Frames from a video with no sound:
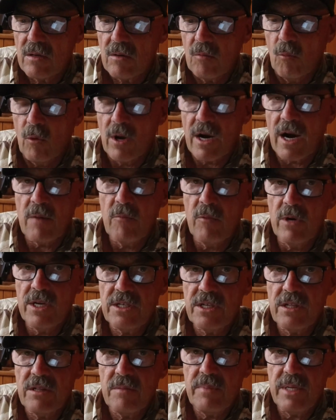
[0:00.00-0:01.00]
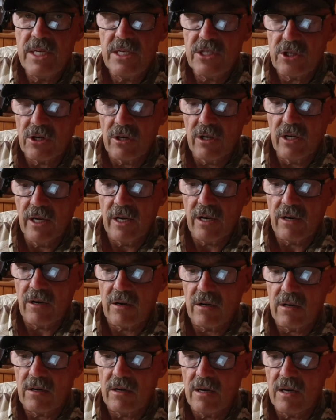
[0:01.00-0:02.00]
when I went to the beach
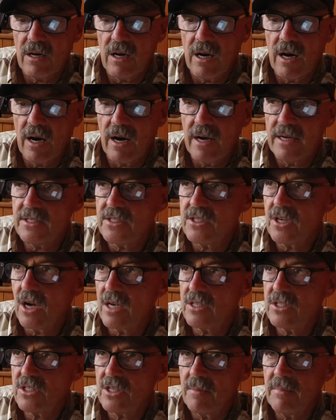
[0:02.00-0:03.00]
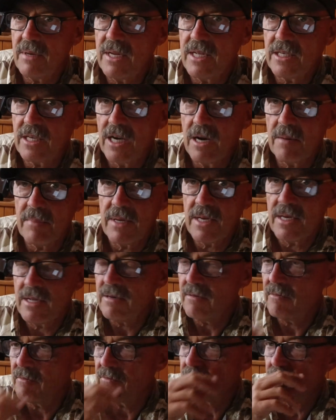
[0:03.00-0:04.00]
earlier, I saw somebody come
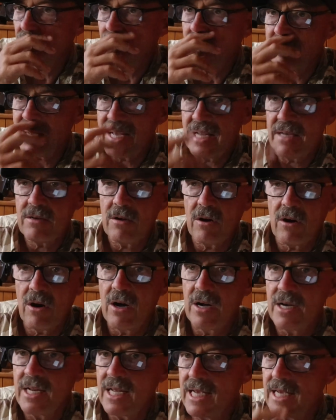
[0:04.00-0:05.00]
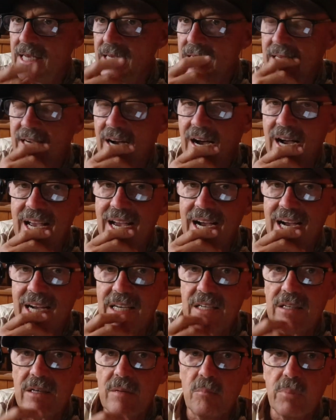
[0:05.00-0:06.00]
in from it on a kayak,
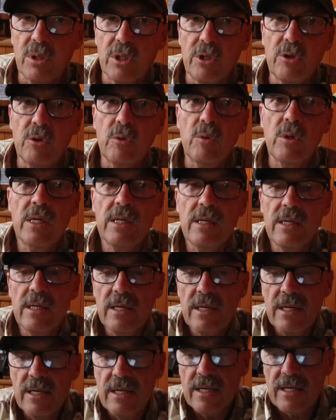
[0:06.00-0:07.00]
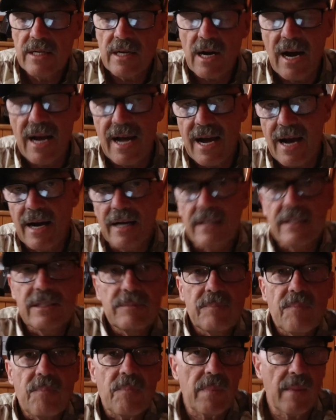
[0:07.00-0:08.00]
a blue kayak,
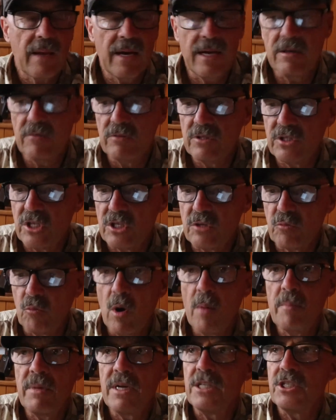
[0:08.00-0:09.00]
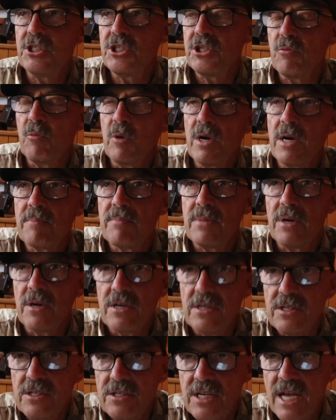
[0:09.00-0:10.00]
and it was this woman, and she went up there
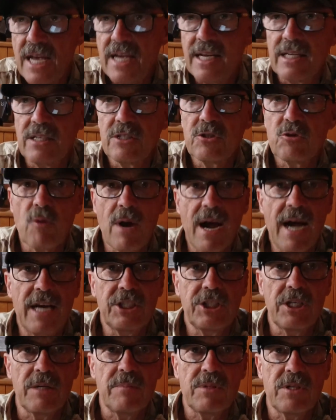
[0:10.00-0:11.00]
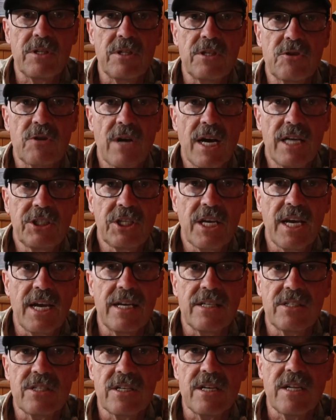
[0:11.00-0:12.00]
to take trash up to the trash
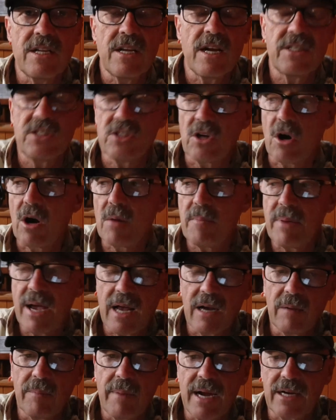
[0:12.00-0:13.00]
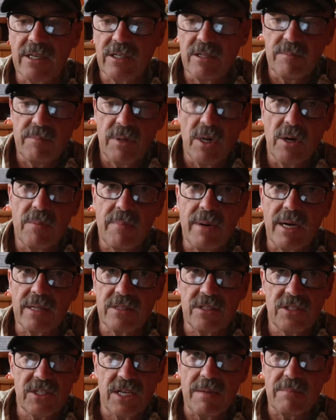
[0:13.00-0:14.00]
cans, and then I saw her paddle back to the boat
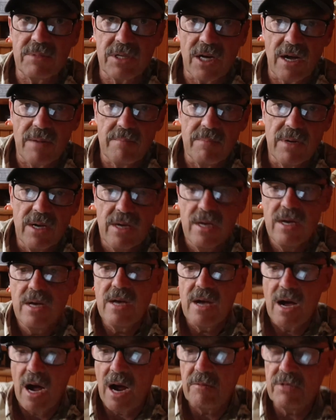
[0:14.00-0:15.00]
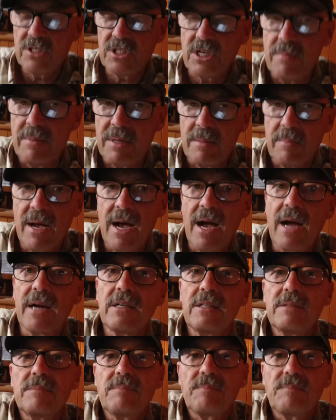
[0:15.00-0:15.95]
about the same time I was coming back.